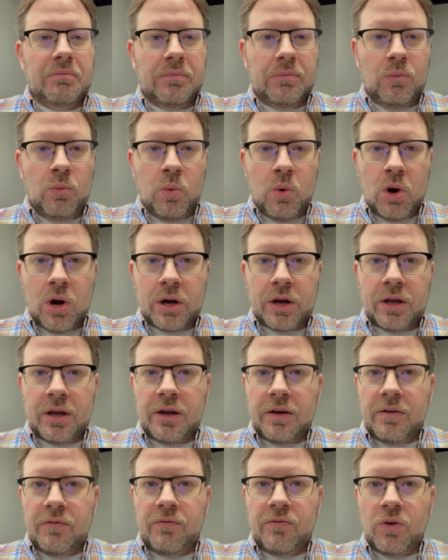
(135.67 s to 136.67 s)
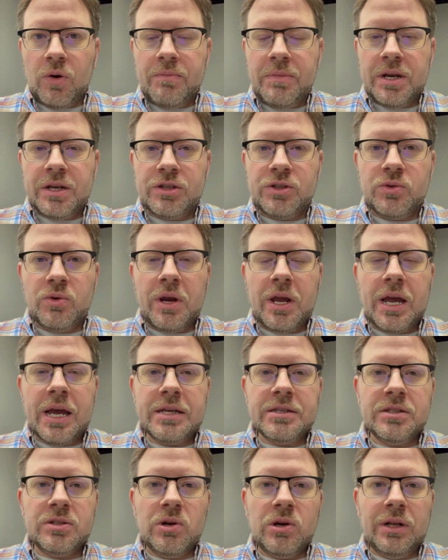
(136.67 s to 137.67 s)
work for ministry
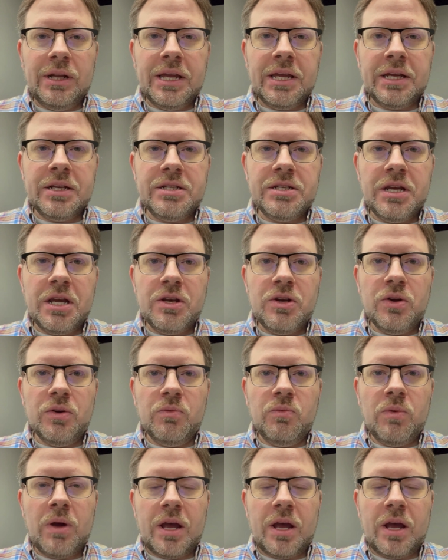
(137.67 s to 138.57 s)
has certainly continued.